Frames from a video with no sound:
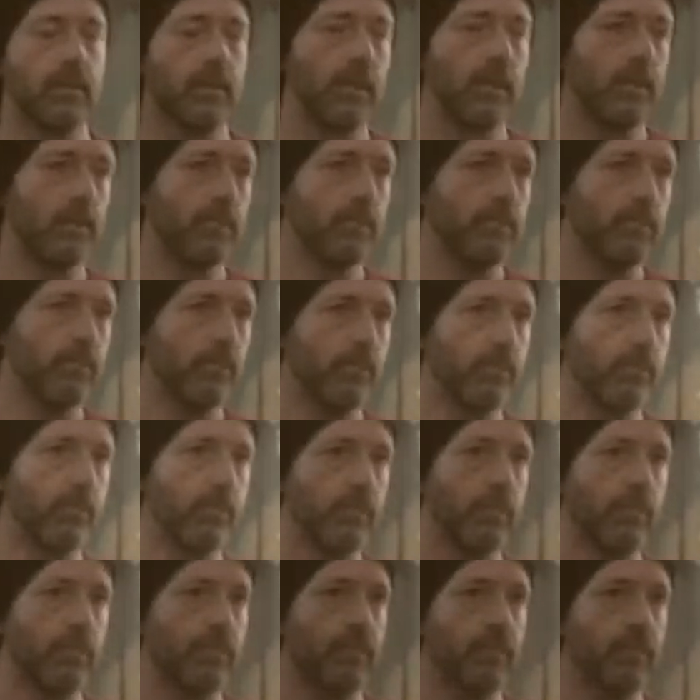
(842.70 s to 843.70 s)
um,
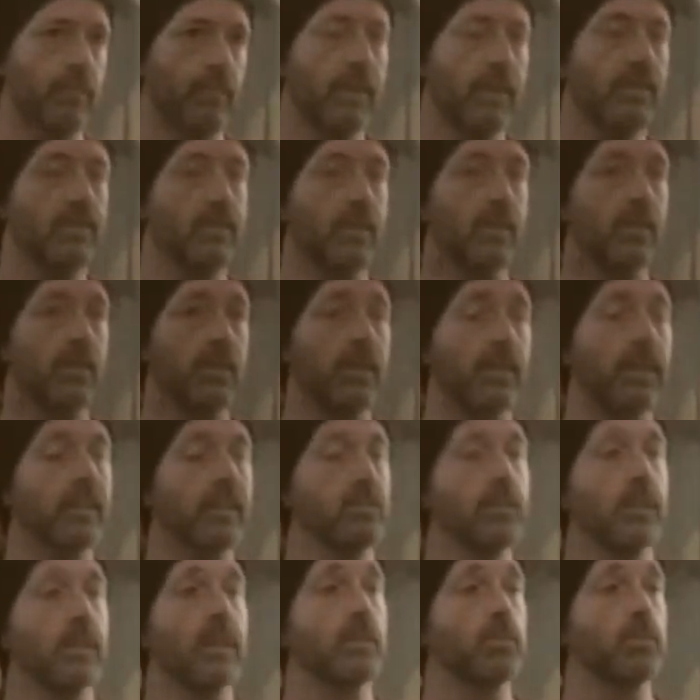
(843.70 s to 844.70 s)
that's the lear-
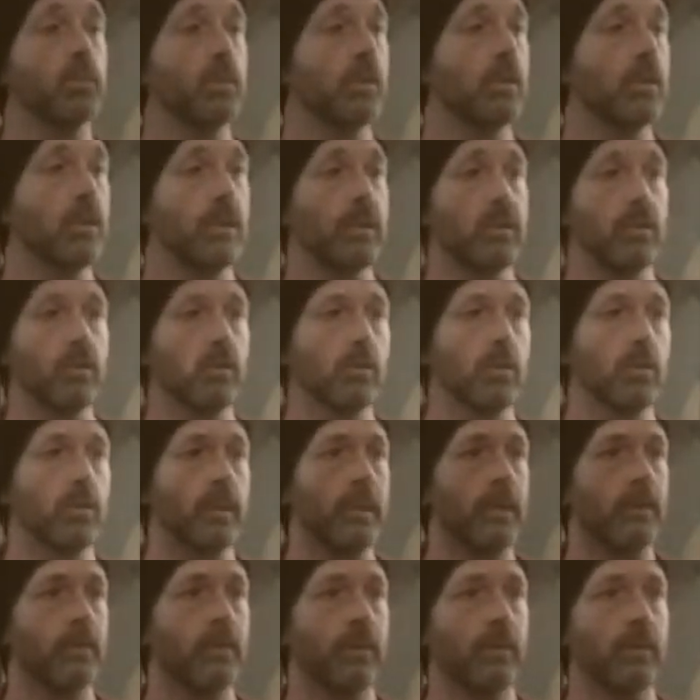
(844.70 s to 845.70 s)
that's that's what learning is all
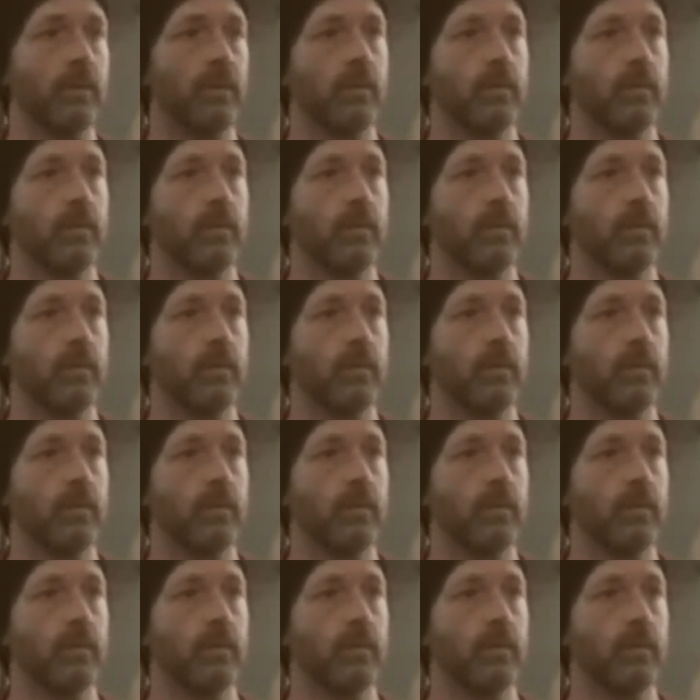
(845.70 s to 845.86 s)
about.